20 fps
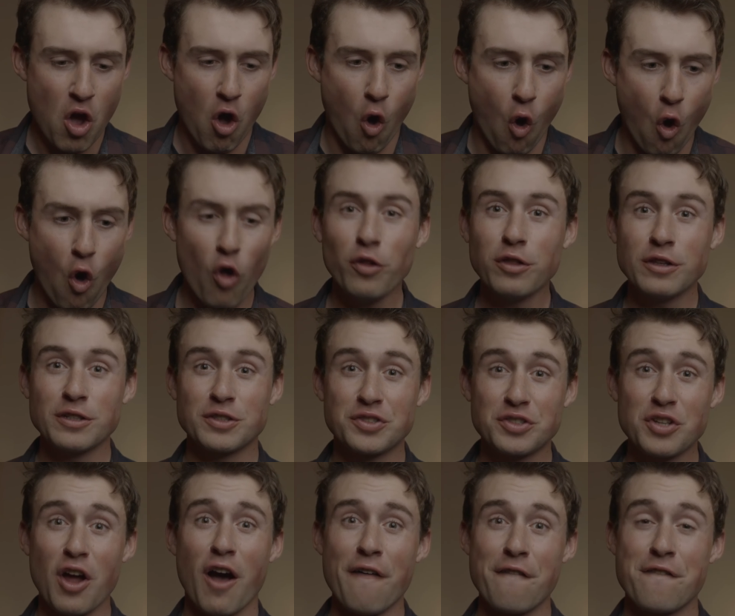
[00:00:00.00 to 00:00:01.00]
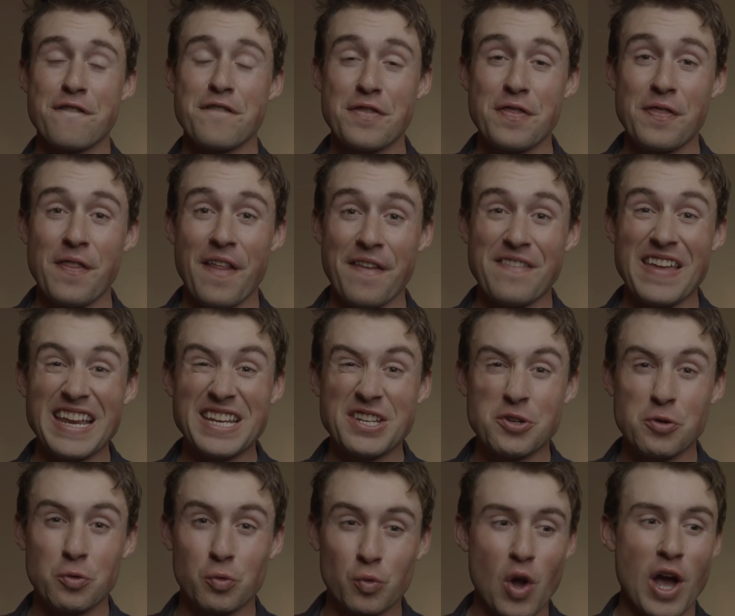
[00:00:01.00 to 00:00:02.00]
all the stuff that they
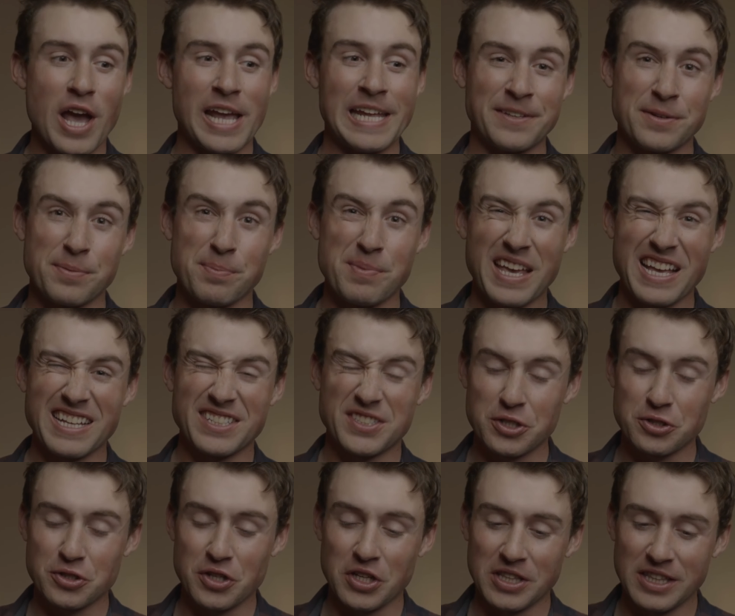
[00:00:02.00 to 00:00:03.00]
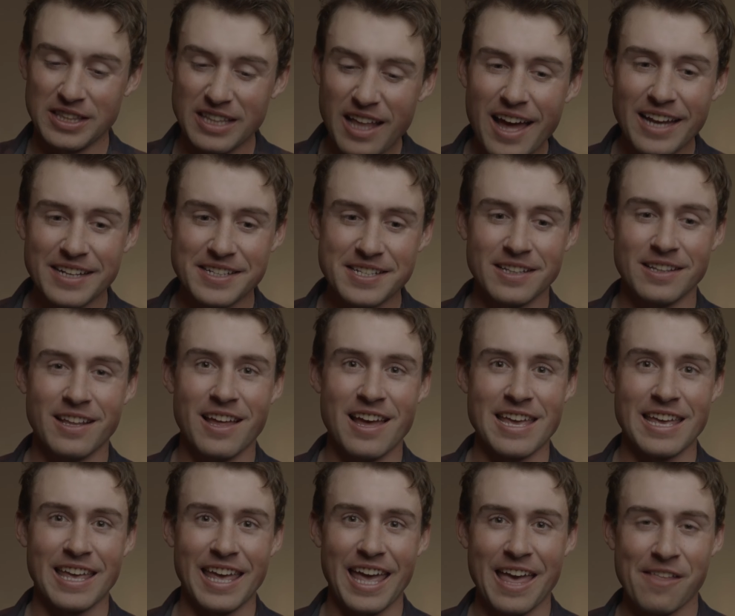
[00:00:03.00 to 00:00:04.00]
do right, because there's a lot to like.